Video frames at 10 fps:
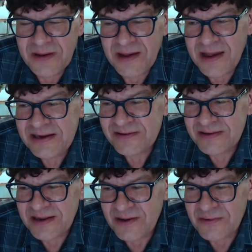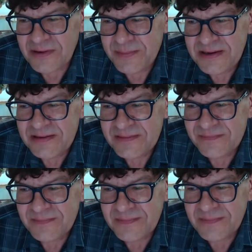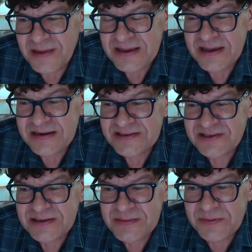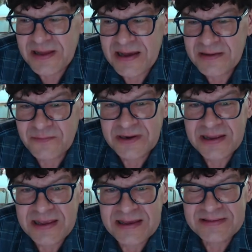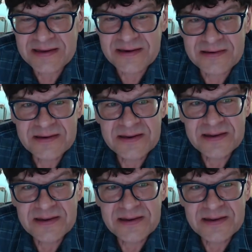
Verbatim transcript: I don't know. I mean, I kind of sleep a lot when I get there